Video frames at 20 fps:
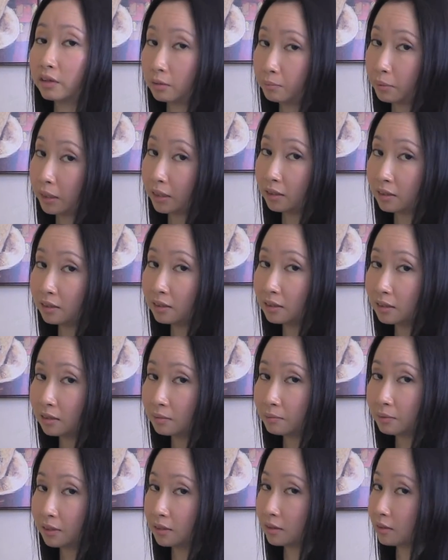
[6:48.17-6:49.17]
abundance
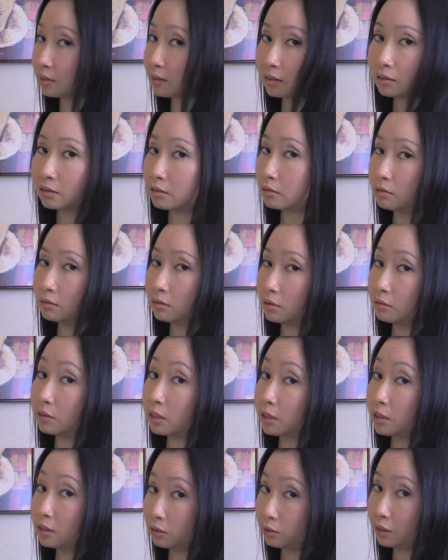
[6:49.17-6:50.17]
because that's the only way
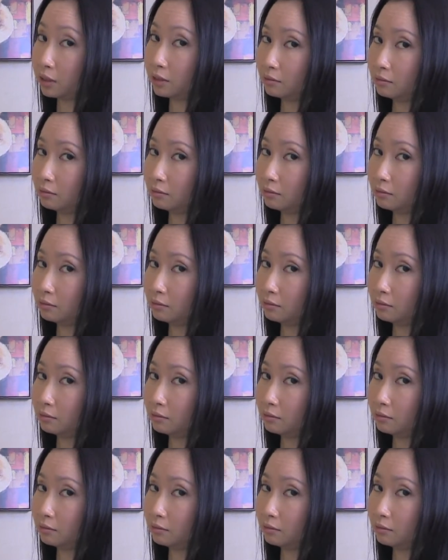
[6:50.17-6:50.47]
to do it.